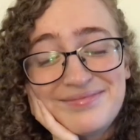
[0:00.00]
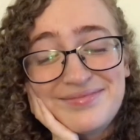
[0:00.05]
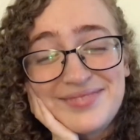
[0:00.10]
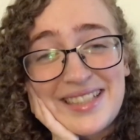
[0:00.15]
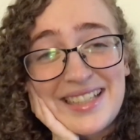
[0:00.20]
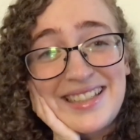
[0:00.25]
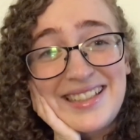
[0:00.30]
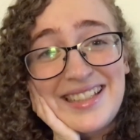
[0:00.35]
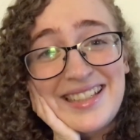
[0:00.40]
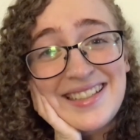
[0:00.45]

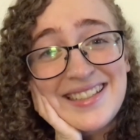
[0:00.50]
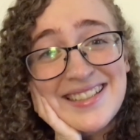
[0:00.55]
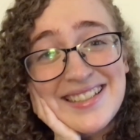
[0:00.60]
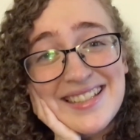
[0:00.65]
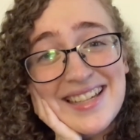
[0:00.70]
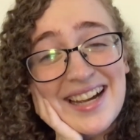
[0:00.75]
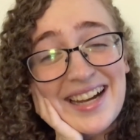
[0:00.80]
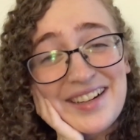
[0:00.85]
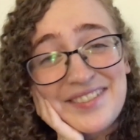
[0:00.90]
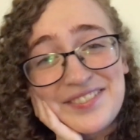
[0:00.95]
And these
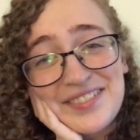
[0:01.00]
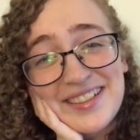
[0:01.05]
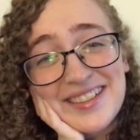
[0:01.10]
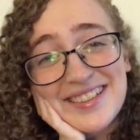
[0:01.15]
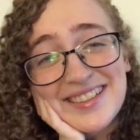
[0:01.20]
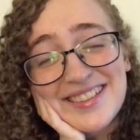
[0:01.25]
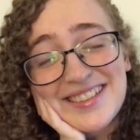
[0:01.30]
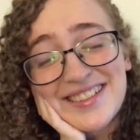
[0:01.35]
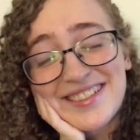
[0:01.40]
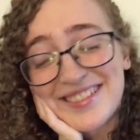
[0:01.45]

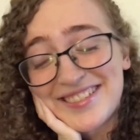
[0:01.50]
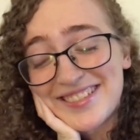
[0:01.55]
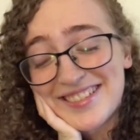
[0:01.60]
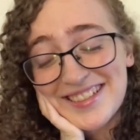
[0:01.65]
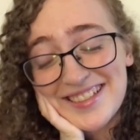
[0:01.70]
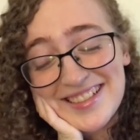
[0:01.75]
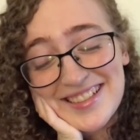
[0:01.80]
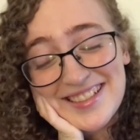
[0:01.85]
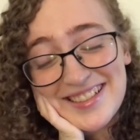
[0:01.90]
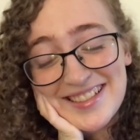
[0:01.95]
sapphics are
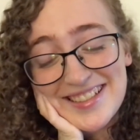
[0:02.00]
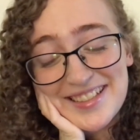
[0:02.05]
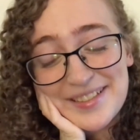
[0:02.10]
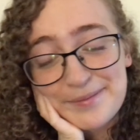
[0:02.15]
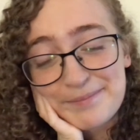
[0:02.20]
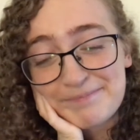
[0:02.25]
just